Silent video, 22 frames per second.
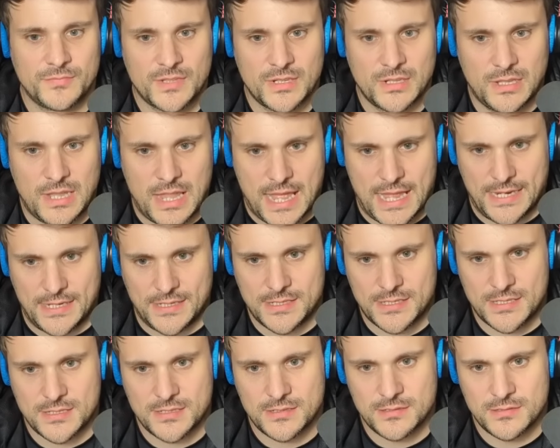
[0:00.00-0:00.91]

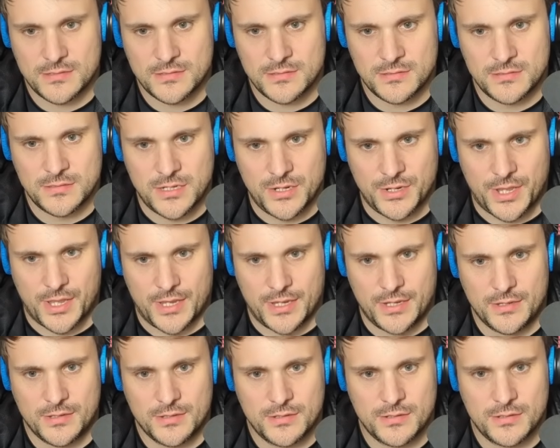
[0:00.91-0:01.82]
Light.
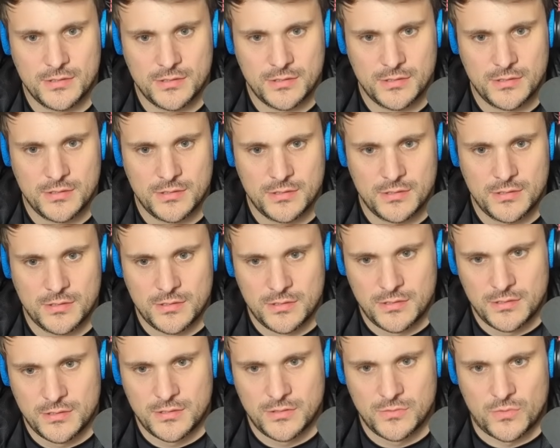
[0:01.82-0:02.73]
Okay.
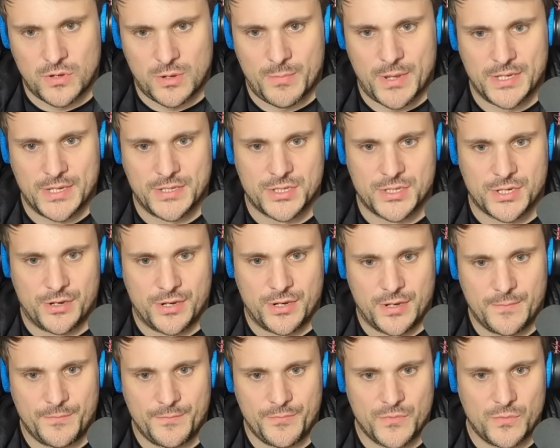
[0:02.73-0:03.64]
One-man
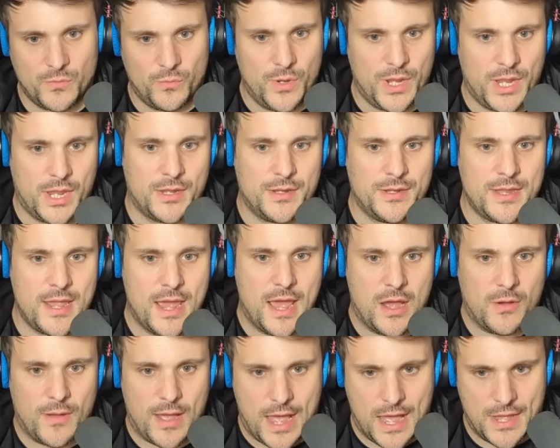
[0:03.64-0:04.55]
turret. We can
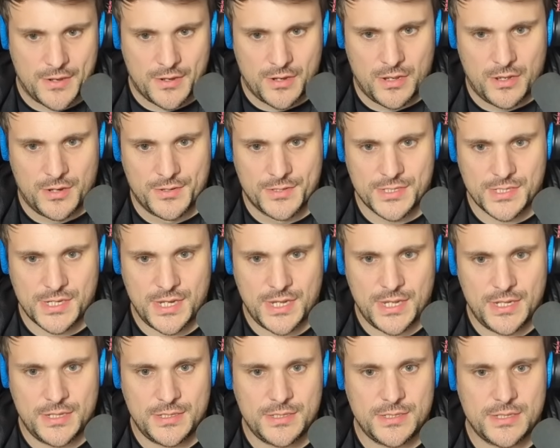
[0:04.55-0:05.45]
now add on
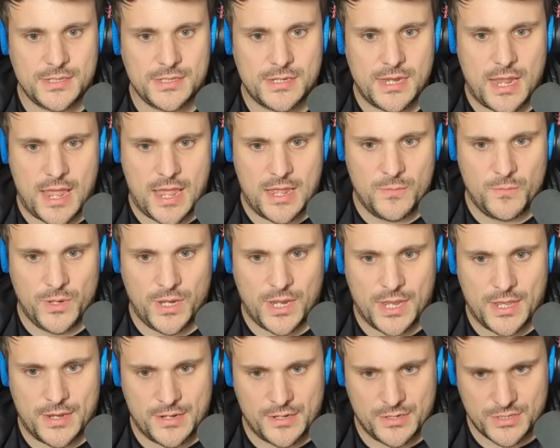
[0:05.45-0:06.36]
skirts and we
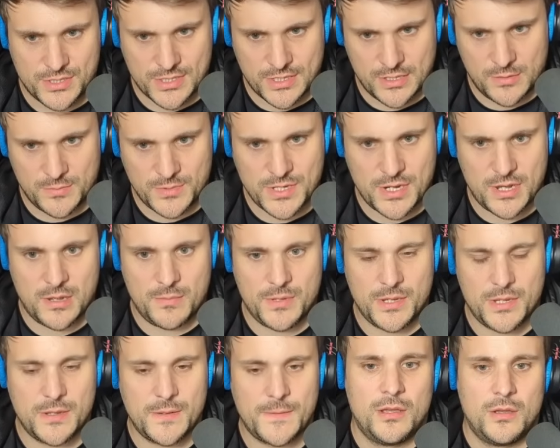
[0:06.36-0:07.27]
can add on sloped
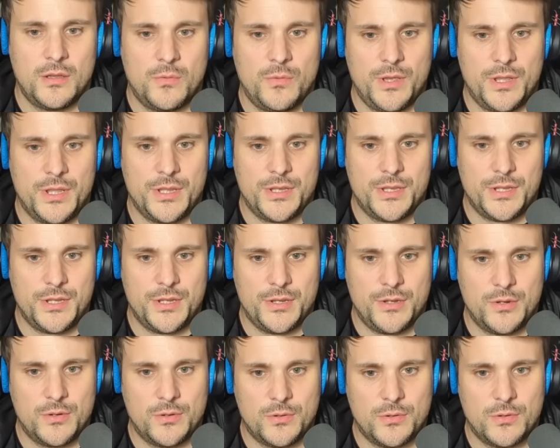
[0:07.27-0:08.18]
armor. We're going to
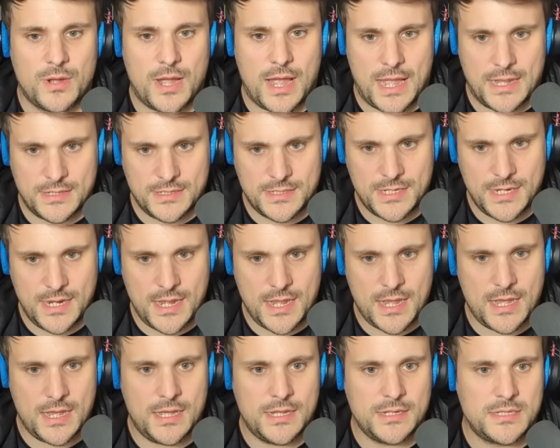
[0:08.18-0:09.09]
do
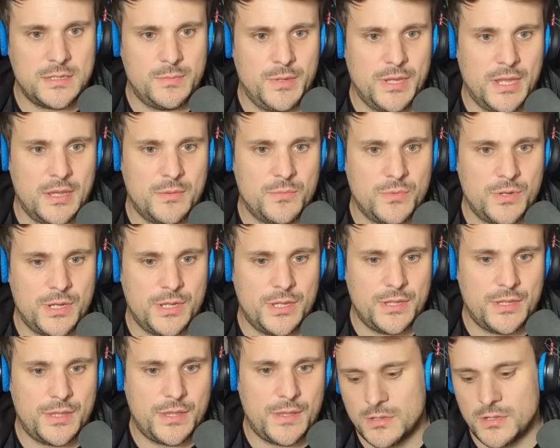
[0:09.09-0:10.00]
anti-air to begin
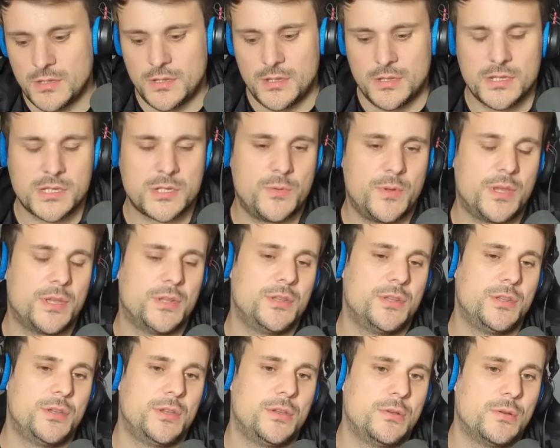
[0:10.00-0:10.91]
with. We can
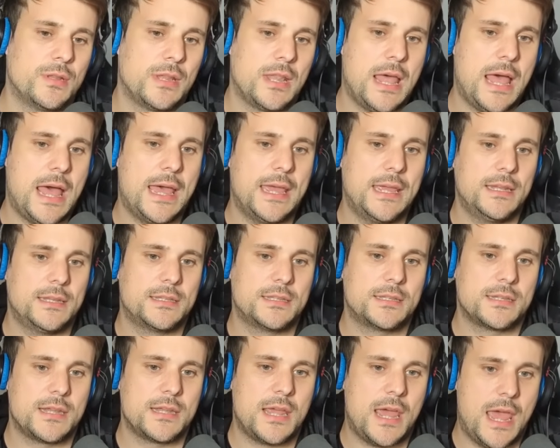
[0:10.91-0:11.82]
do
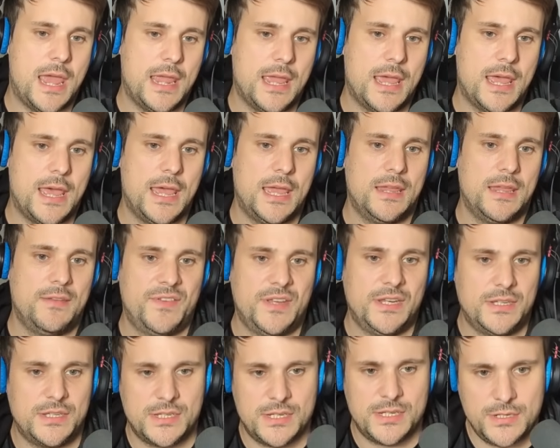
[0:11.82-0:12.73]
light AA
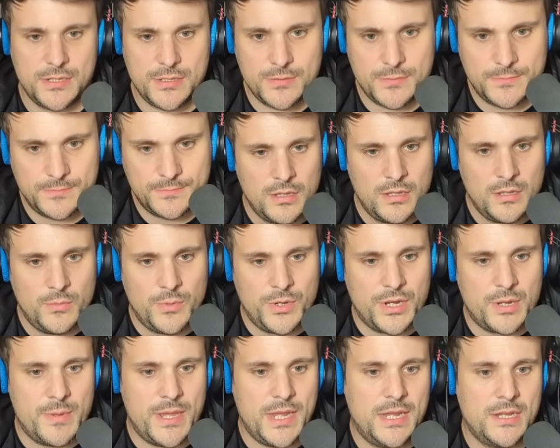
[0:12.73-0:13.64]
V2. We're
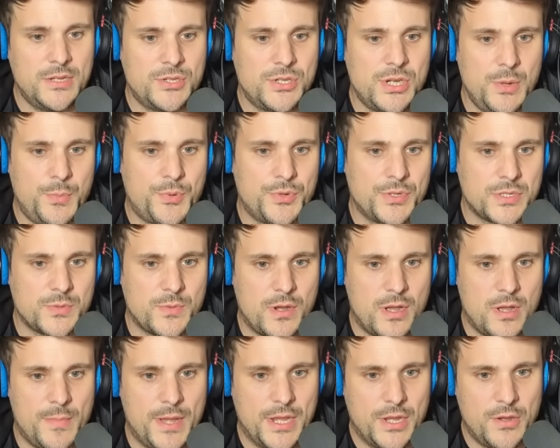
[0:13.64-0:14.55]
going to make it cheaper as
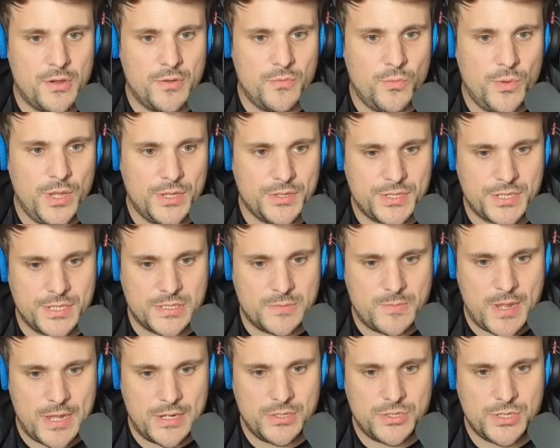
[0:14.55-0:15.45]
well by going wheeled
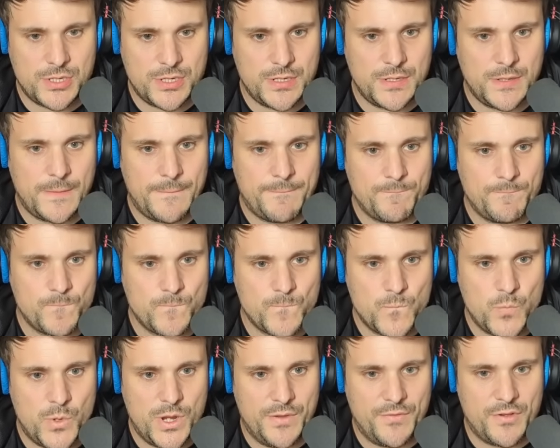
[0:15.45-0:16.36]
suspension.
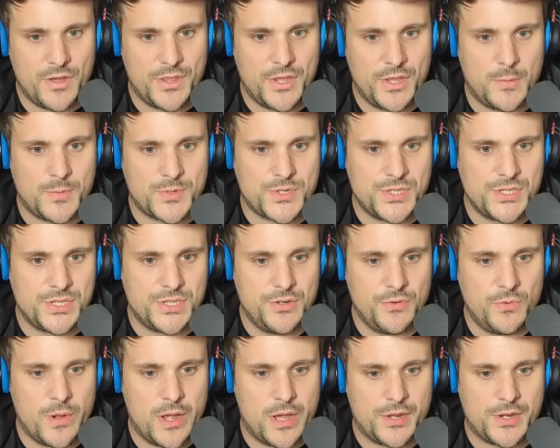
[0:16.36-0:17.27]
We've got the option to
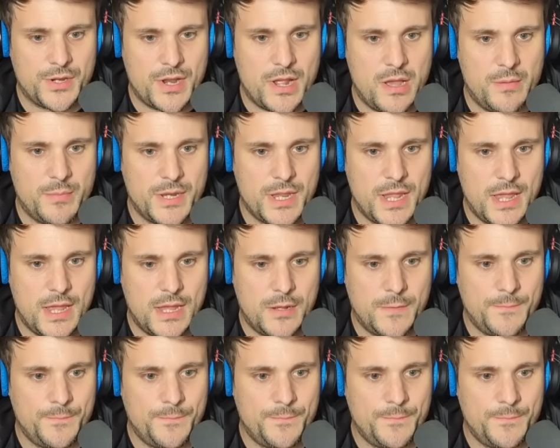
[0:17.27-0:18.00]
do welded armor now.